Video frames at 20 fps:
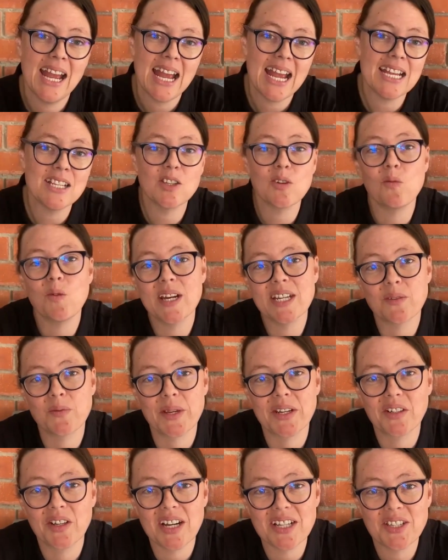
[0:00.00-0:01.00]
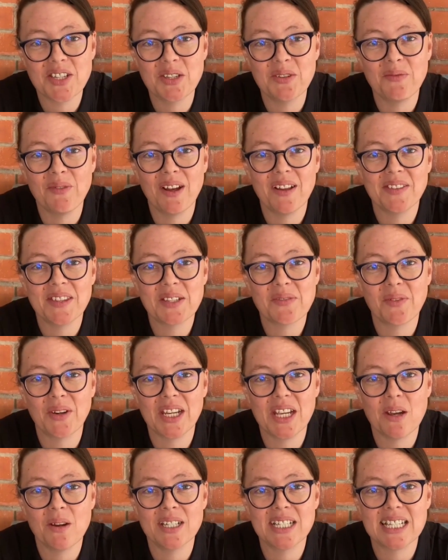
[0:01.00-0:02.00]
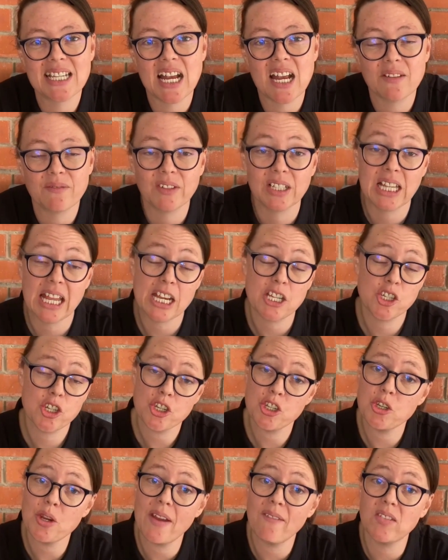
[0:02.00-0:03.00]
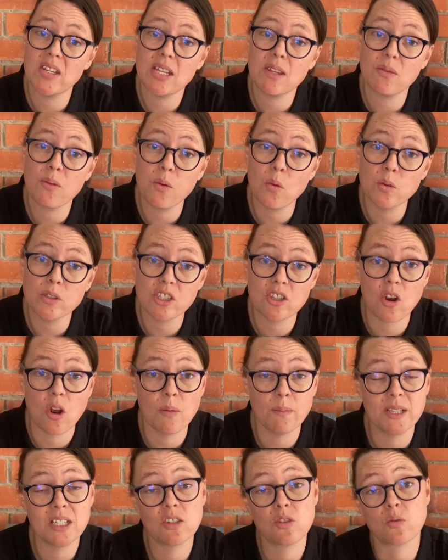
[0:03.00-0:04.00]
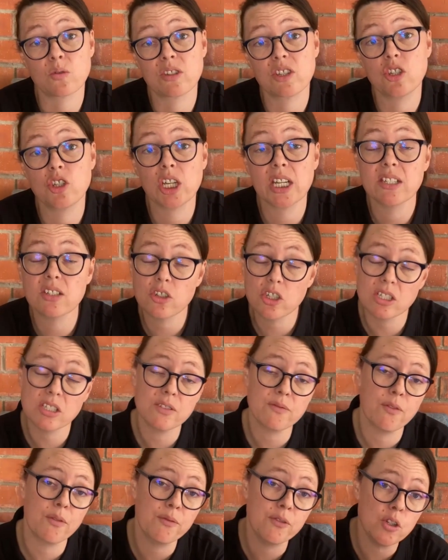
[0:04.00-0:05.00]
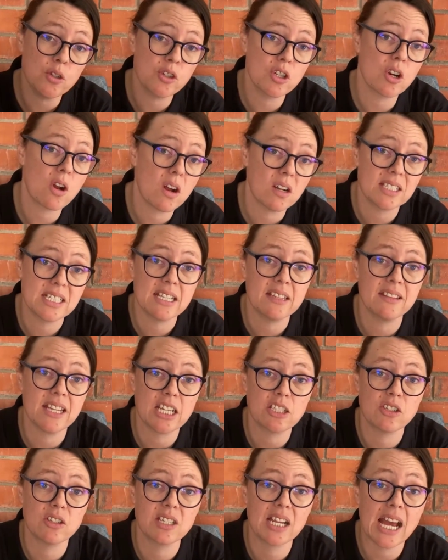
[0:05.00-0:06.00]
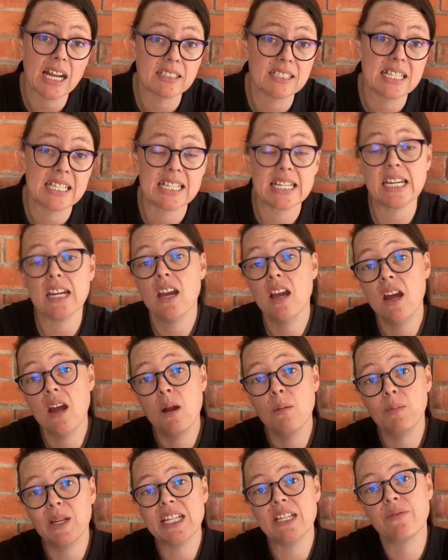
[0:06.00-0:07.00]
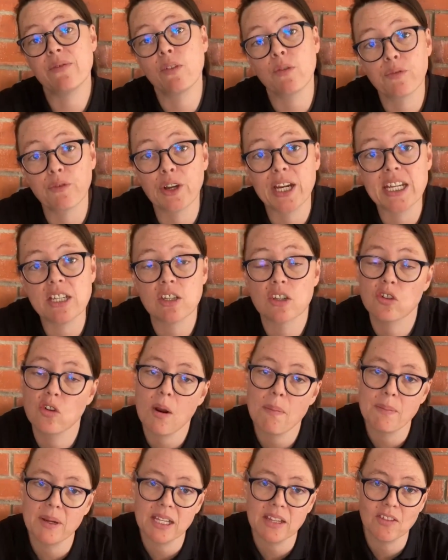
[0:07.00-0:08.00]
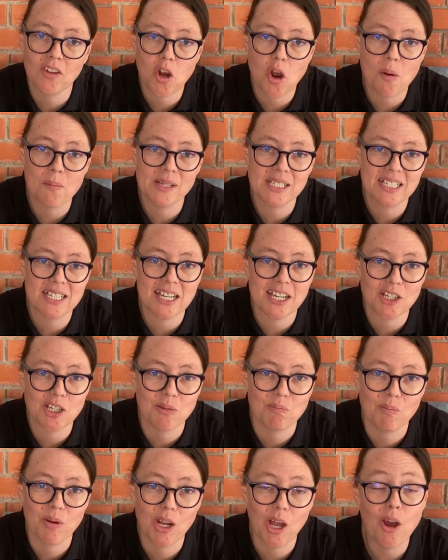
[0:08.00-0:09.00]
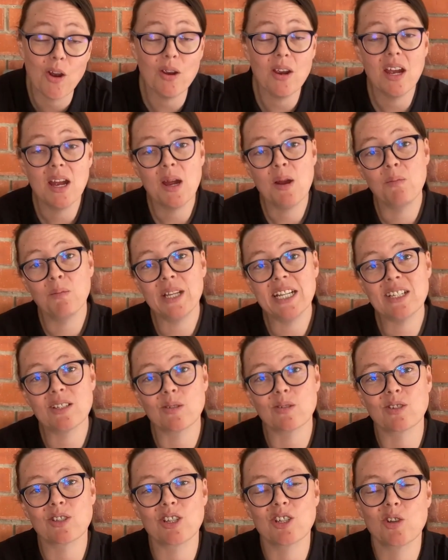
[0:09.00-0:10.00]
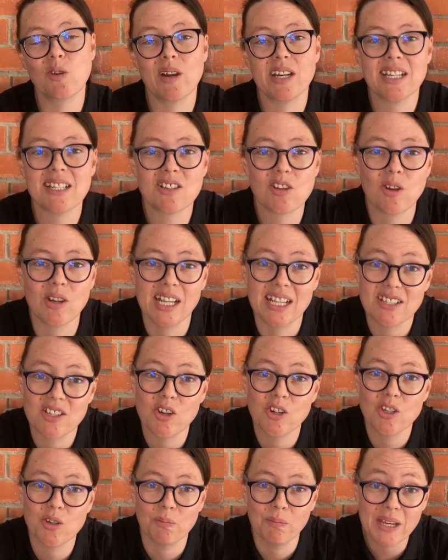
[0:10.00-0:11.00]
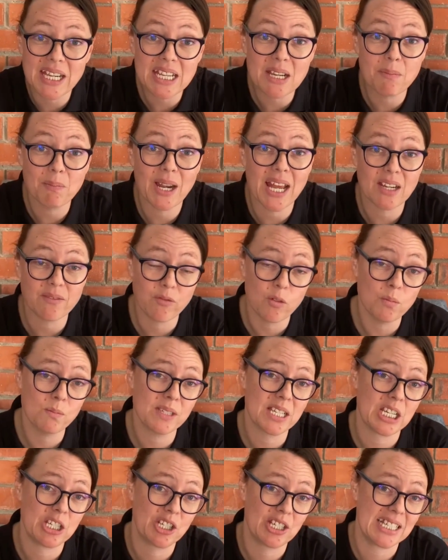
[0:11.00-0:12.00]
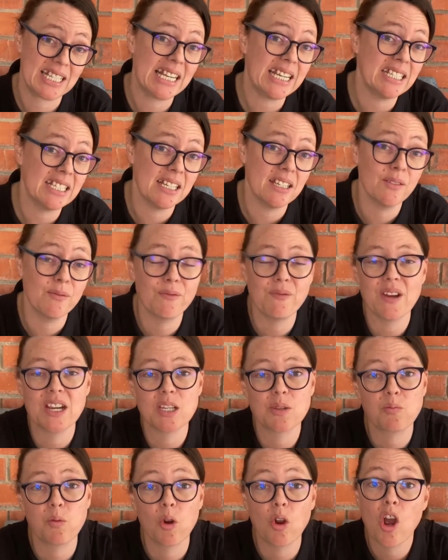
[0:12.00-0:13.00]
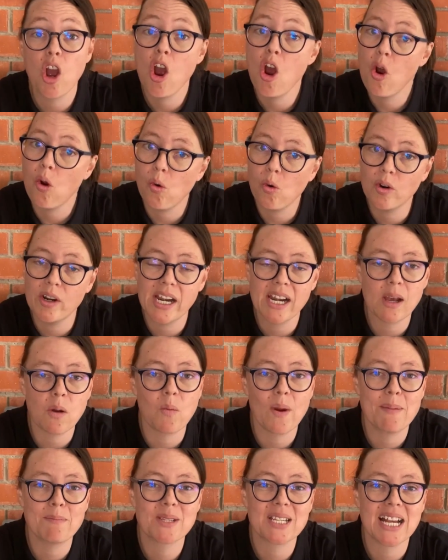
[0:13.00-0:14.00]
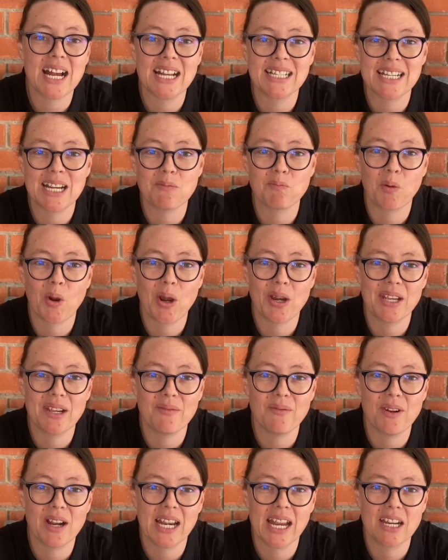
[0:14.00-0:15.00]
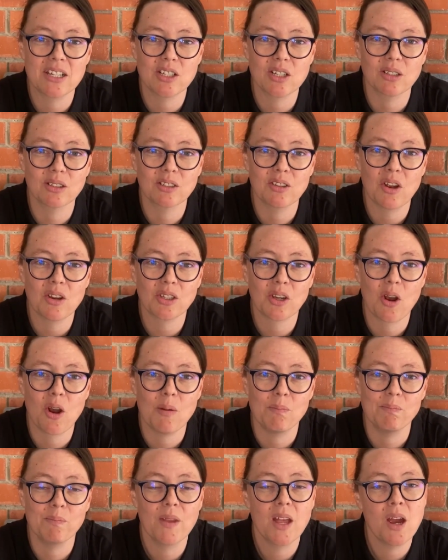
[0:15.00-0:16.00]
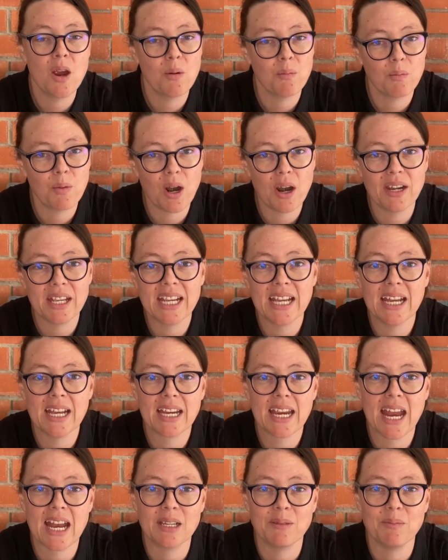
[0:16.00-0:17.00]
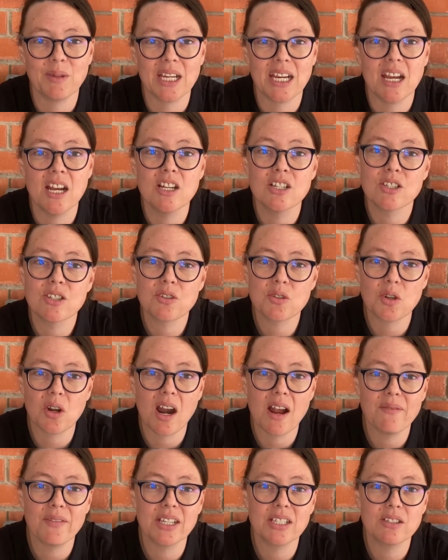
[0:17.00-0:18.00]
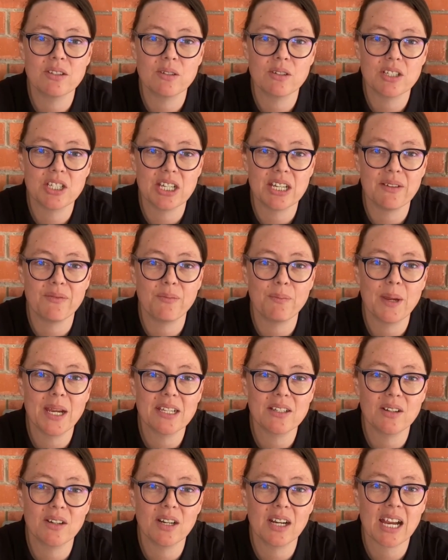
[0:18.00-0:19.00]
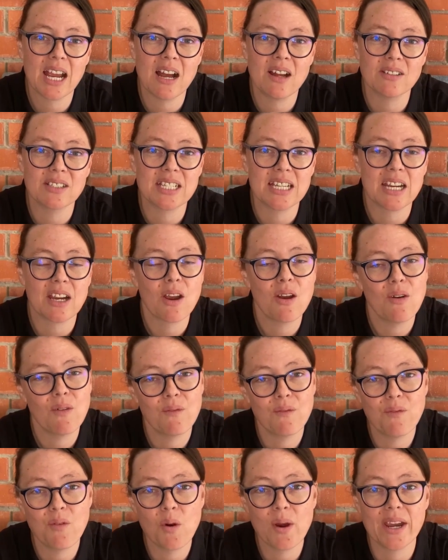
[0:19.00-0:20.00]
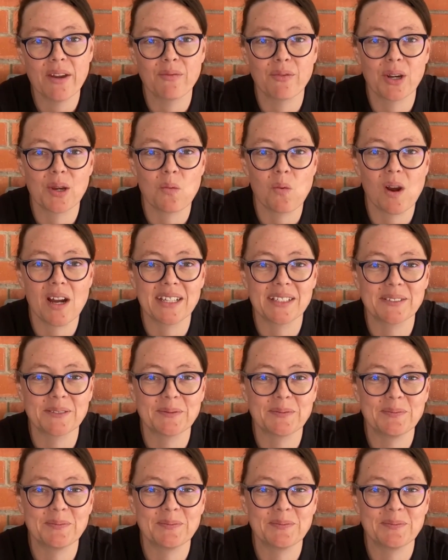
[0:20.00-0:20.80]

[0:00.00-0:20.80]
As always, we trust you found this video insightful, and should you have any thoughts, comments, or suggestions for future content that you'd like to see, please feel free to drop it in the comment section below. Please also join us on our social media platforms such as LinkedIn and Facebook, or at our website at proteafinancial.com. Protea Academy, striving to achieve better accounting for everyone.